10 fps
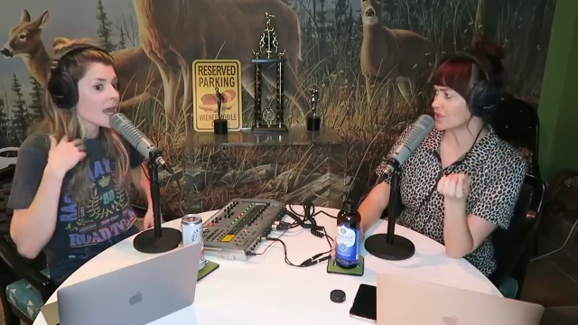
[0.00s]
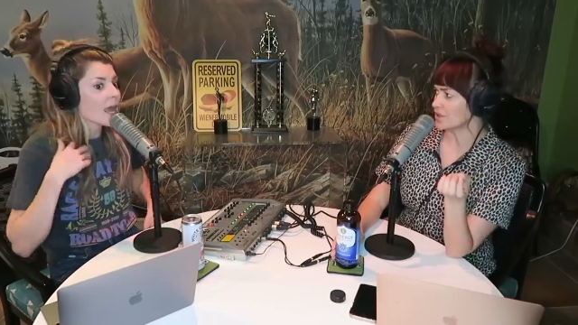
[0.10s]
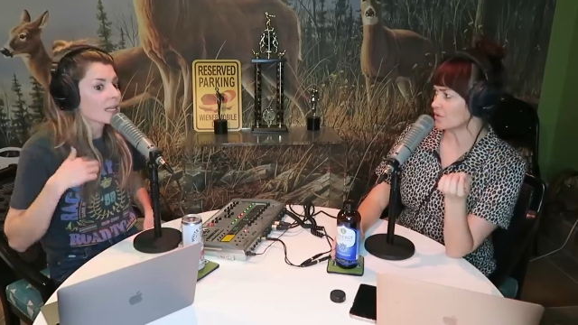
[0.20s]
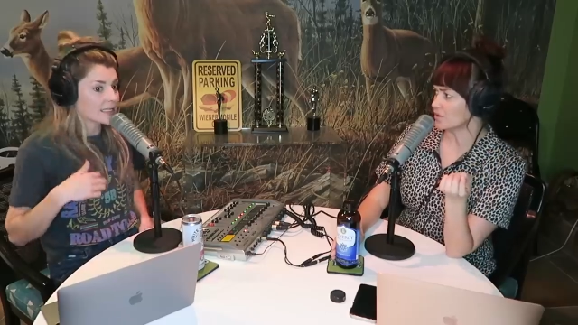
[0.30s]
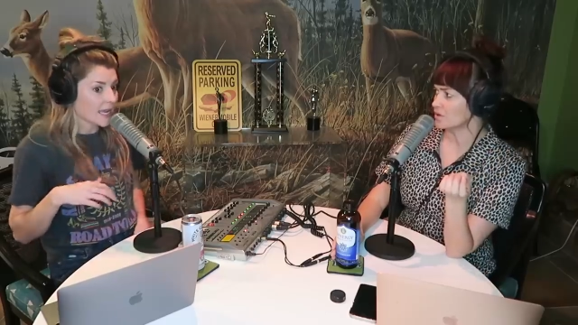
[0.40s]

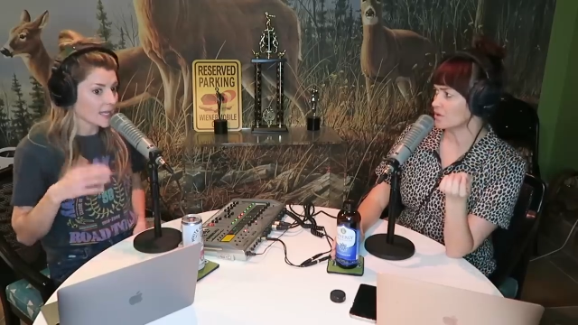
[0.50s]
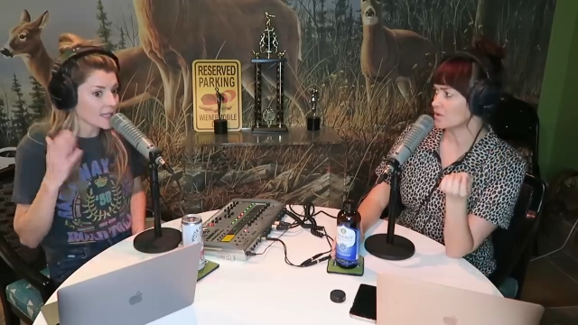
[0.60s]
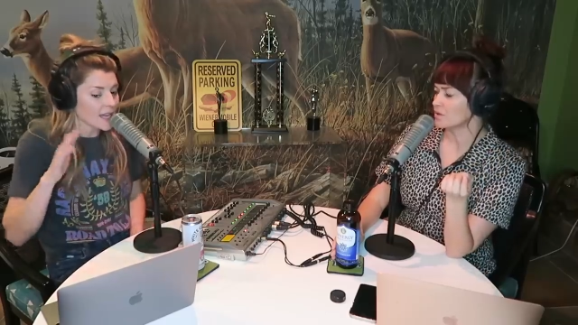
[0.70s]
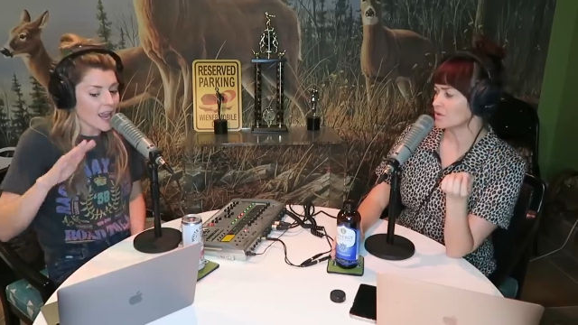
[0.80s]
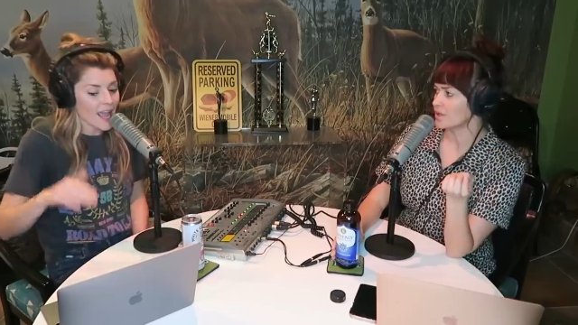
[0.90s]
Speaker 1: too,
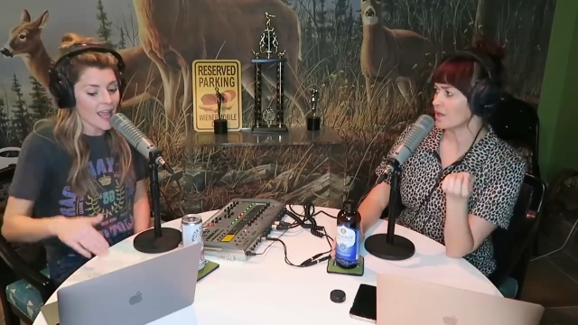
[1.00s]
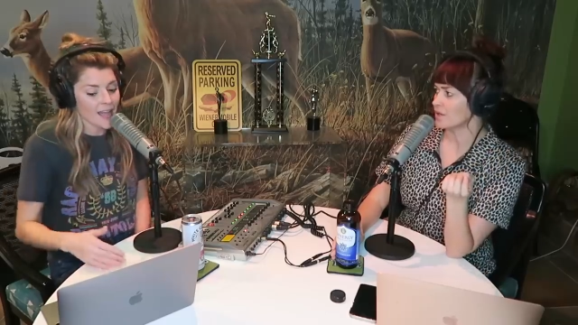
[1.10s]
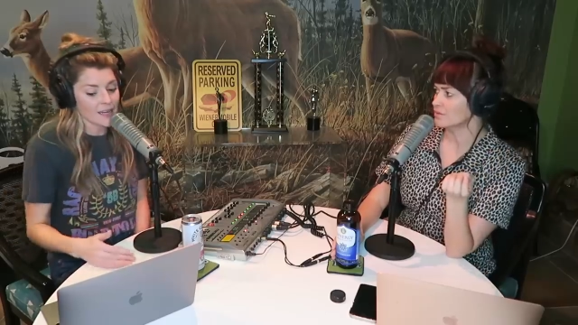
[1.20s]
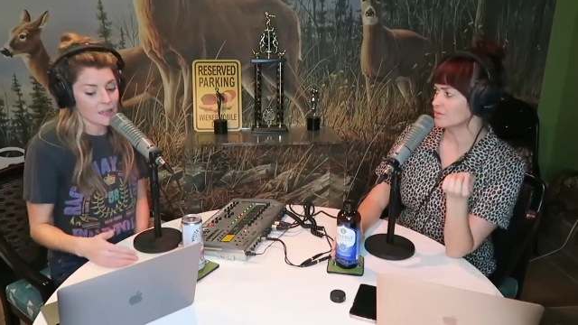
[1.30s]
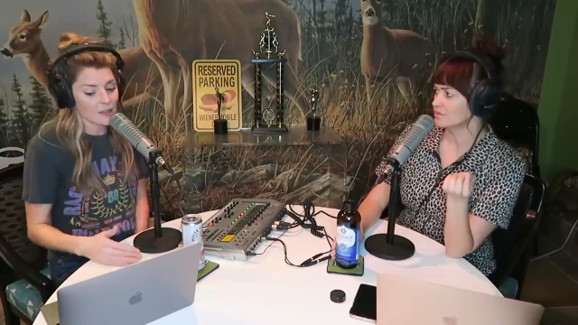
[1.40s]
exactly. You know?
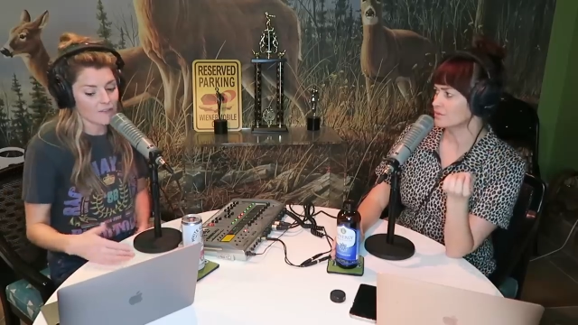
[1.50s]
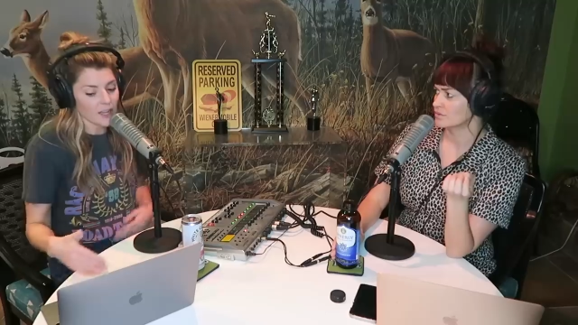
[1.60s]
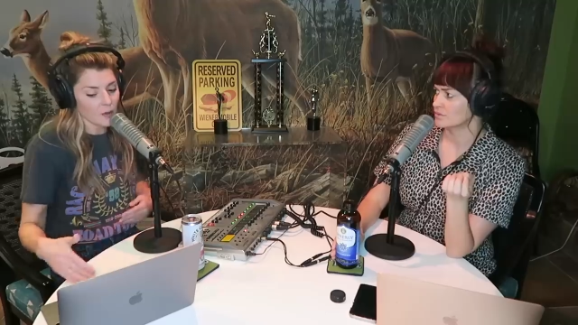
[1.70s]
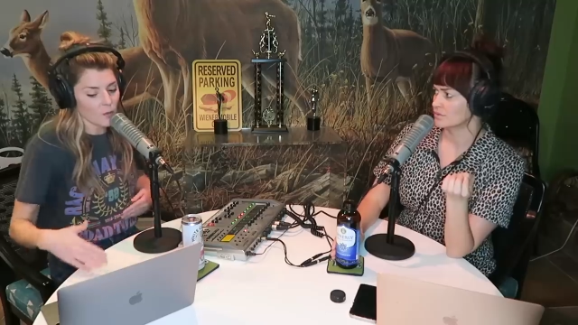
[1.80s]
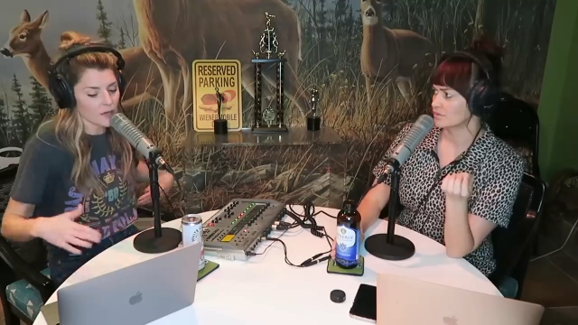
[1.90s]
And the
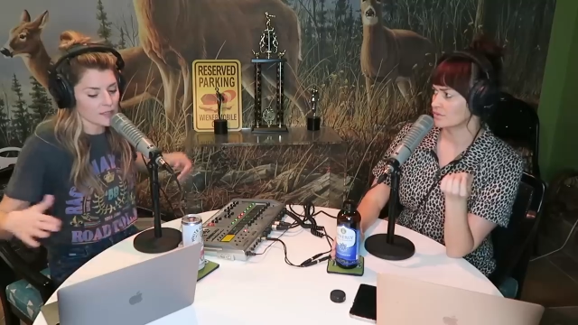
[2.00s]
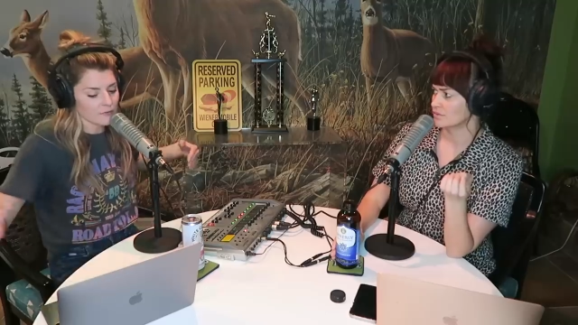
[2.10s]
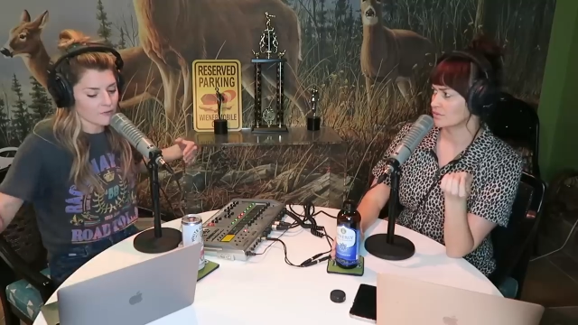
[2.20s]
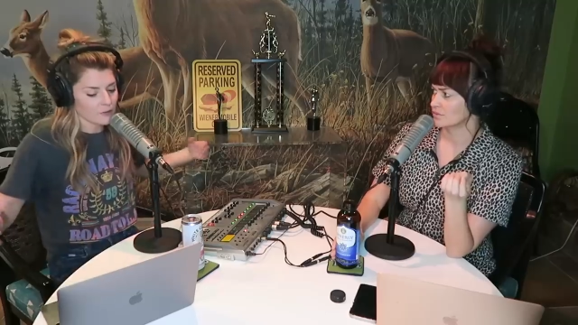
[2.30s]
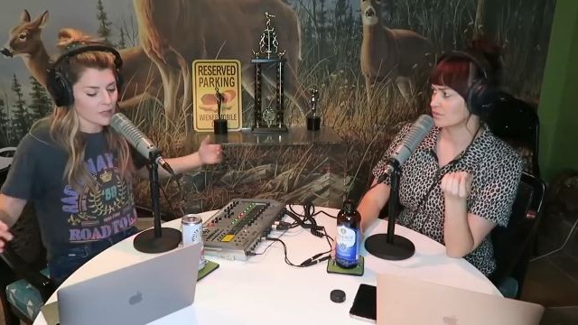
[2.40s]
flight
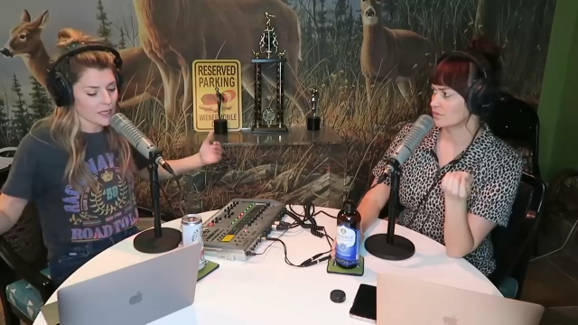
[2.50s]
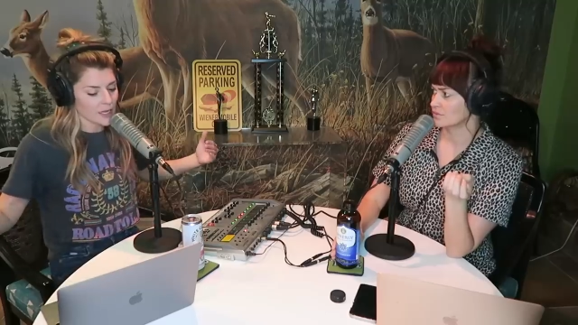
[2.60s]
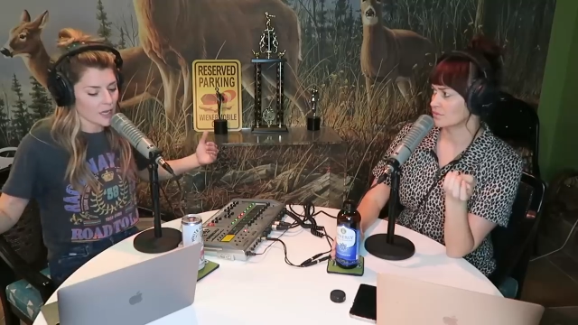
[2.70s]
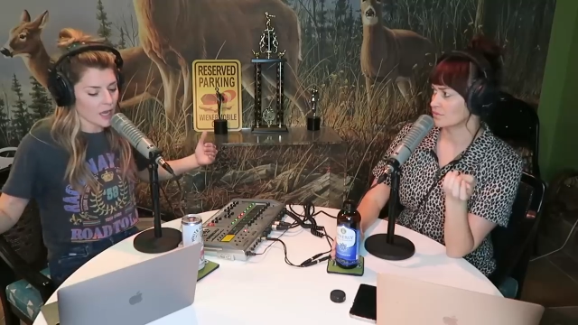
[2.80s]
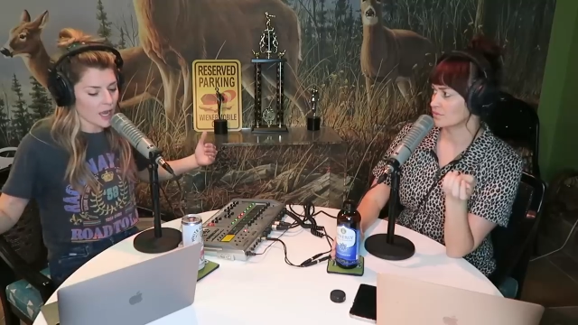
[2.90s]
wasn't
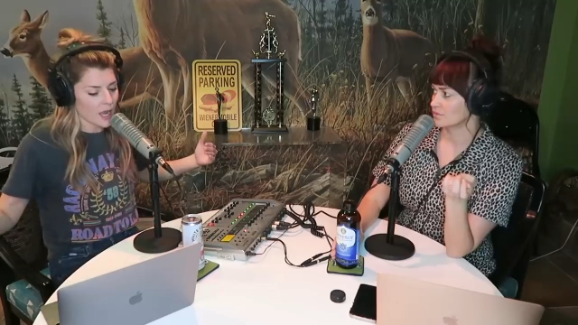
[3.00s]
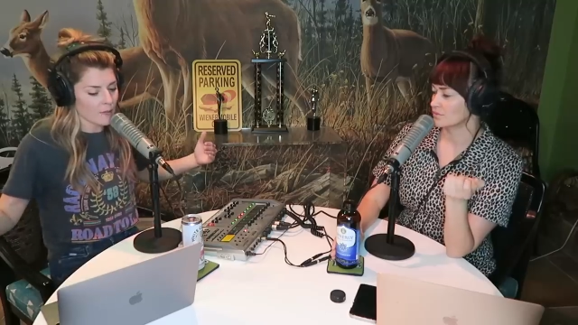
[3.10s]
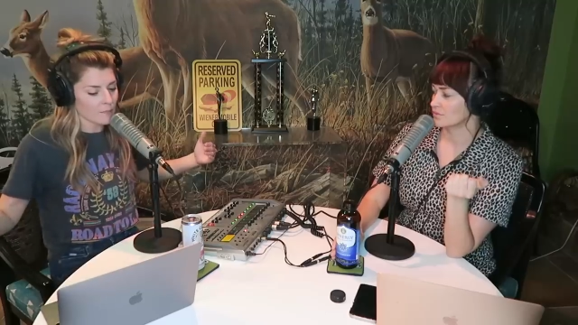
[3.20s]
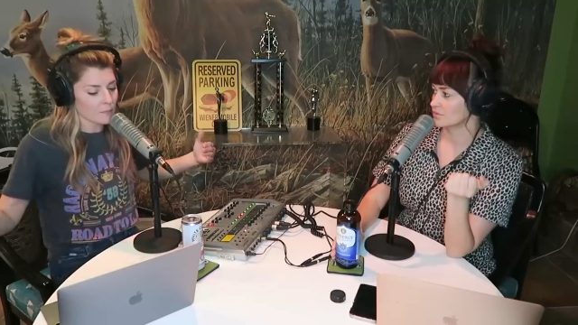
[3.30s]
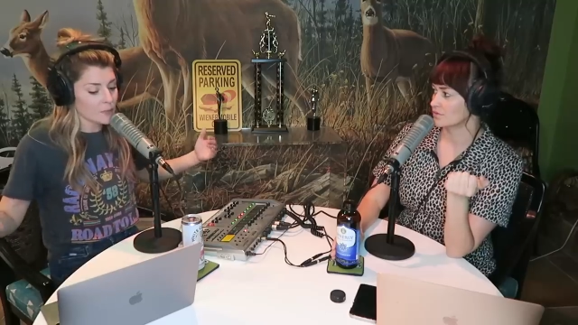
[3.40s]
fully
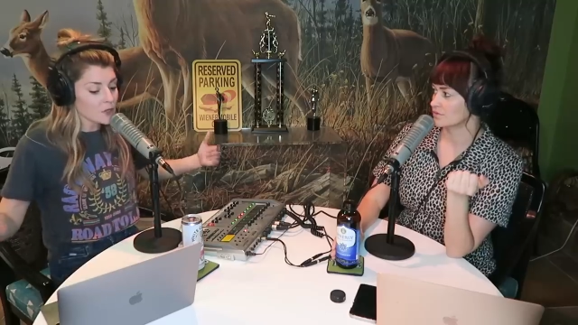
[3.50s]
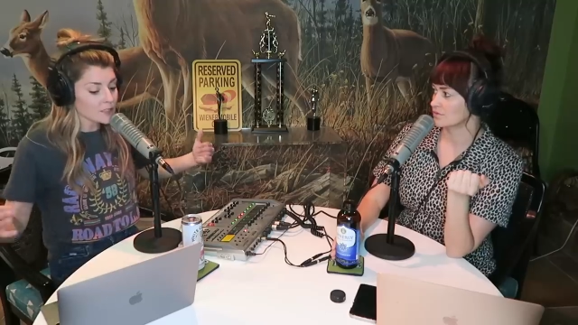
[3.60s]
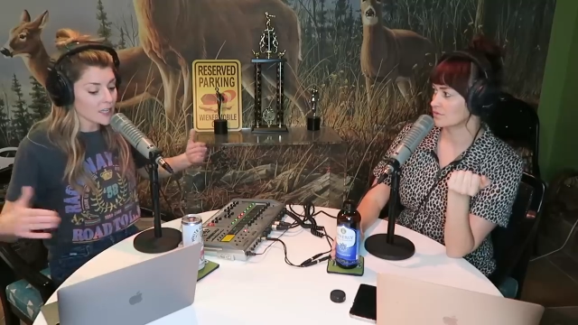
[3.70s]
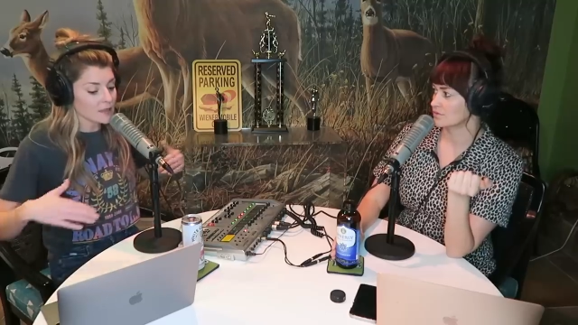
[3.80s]
um, booked,